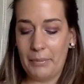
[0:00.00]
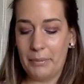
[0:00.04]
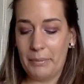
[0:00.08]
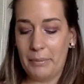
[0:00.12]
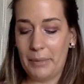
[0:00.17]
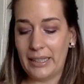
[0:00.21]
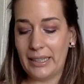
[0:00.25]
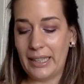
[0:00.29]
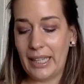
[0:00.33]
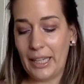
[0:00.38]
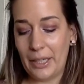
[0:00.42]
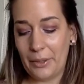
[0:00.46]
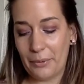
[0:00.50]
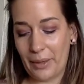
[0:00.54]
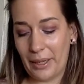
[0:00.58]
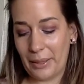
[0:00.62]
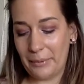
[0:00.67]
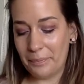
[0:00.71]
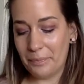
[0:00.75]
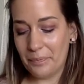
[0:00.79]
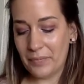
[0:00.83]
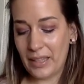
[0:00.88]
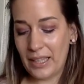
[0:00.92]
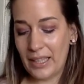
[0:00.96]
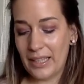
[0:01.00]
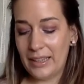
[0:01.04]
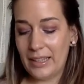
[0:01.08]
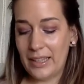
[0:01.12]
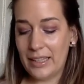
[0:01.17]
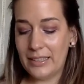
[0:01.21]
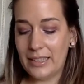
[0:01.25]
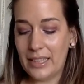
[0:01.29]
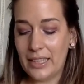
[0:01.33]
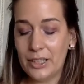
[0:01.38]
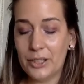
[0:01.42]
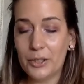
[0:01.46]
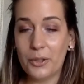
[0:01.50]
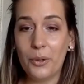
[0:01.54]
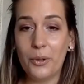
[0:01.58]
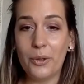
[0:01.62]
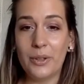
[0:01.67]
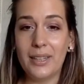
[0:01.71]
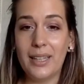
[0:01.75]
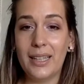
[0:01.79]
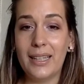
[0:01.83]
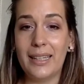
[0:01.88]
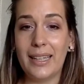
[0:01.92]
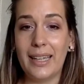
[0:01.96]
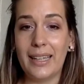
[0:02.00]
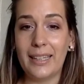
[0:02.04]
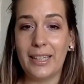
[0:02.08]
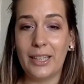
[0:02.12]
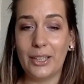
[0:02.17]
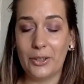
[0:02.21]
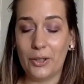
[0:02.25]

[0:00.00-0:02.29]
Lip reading: But anyway, this is called the Lenny